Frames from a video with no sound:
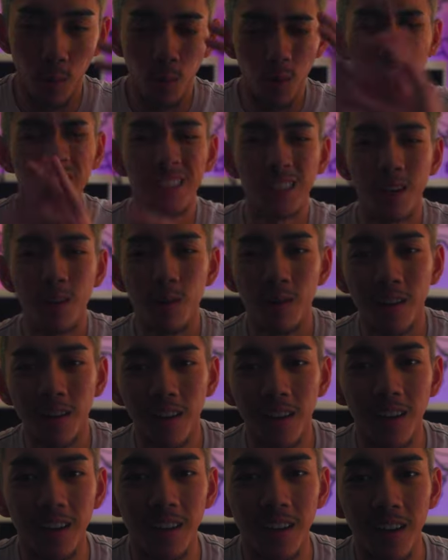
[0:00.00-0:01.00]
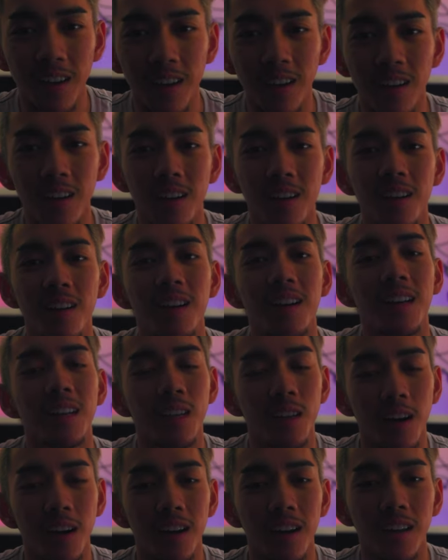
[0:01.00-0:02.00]
What's going on, y'all?
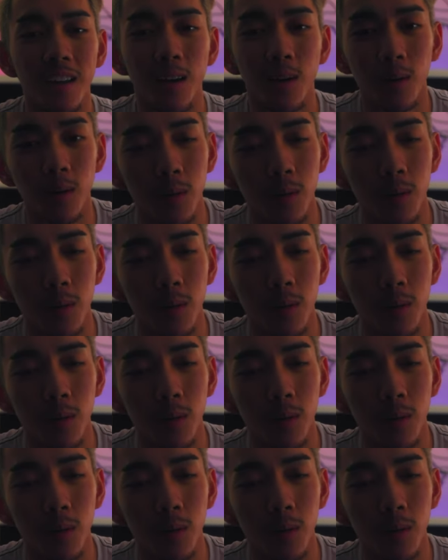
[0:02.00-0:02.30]
You already know